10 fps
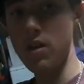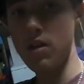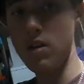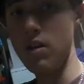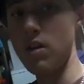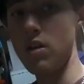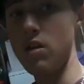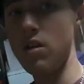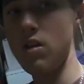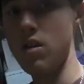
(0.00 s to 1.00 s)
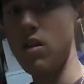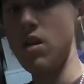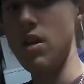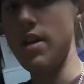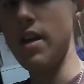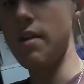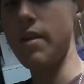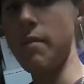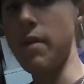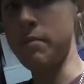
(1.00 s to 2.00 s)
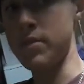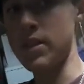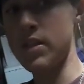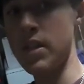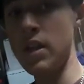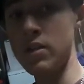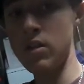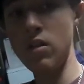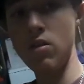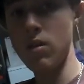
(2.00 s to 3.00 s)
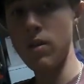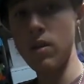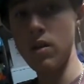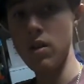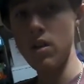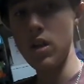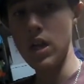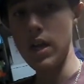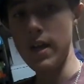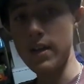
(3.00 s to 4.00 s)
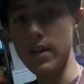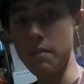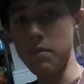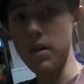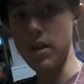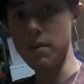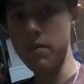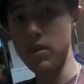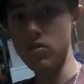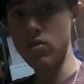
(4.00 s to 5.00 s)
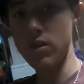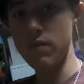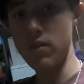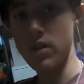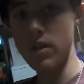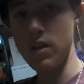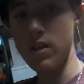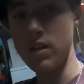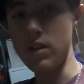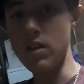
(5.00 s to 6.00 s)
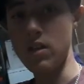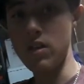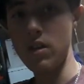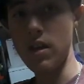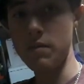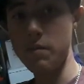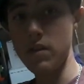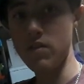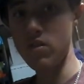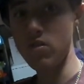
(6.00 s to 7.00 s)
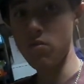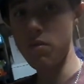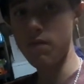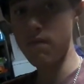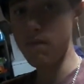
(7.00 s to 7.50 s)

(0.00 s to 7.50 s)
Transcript: And uh, yeah, now I'm, I'm 16, so I can get my like my driver ed, and that'd be super